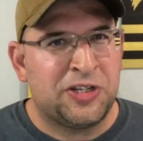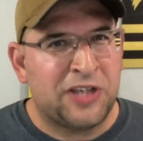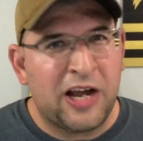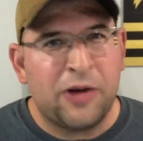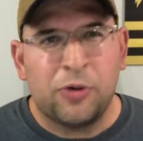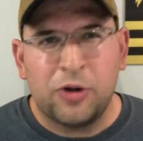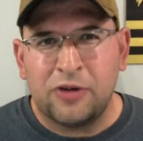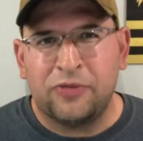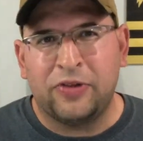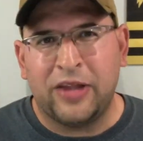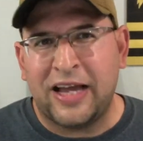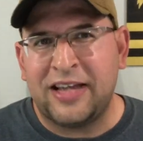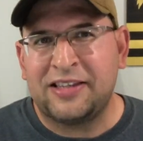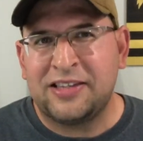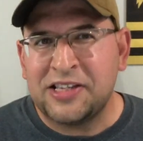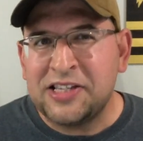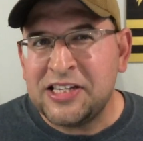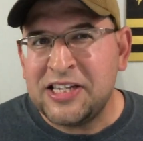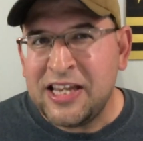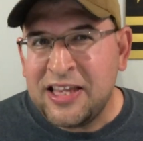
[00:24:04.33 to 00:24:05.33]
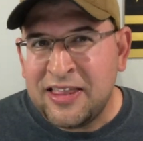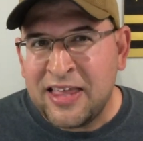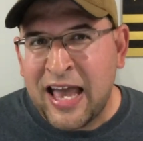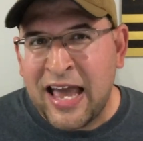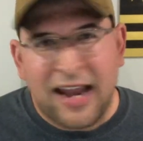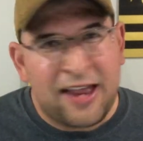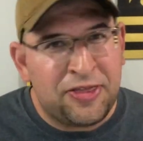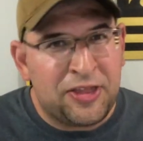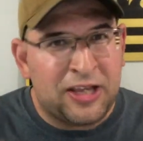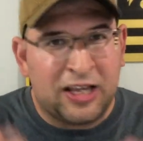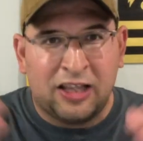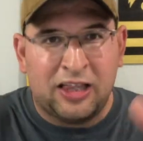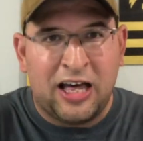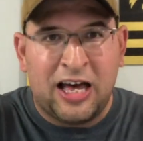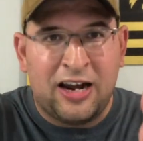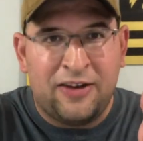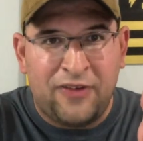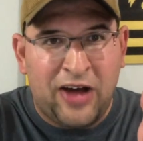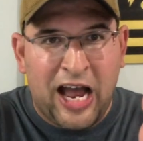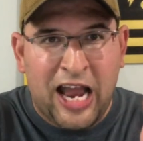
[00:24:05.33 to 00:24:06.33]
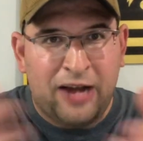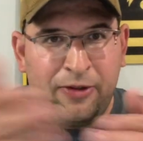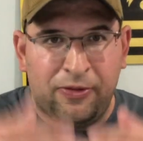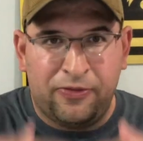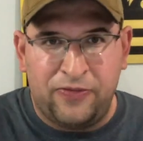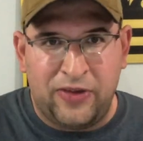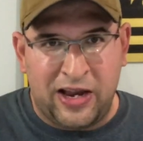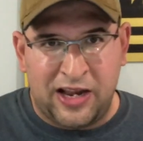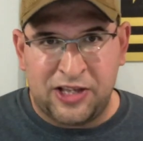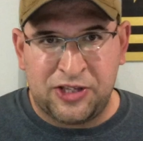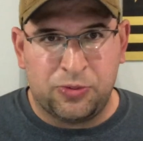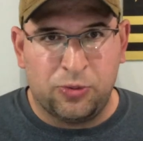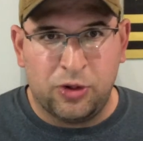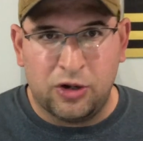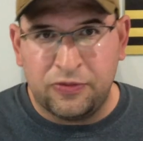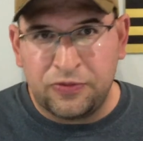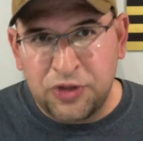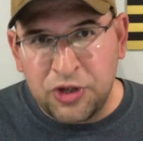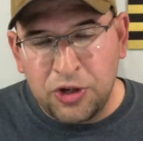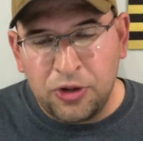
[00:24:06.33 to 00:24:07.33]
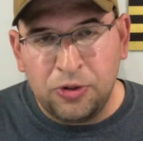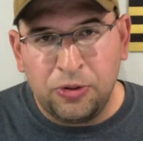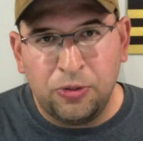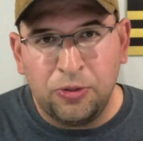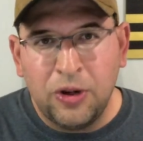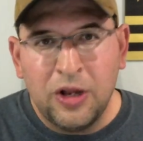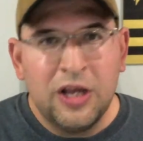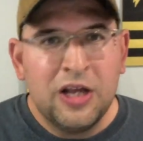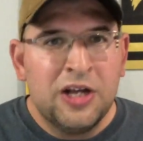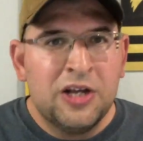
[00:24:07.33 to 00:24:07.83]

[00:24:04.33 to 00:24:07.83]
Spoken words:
I would have liked to see that. I think a lot of Iowa fans would have too.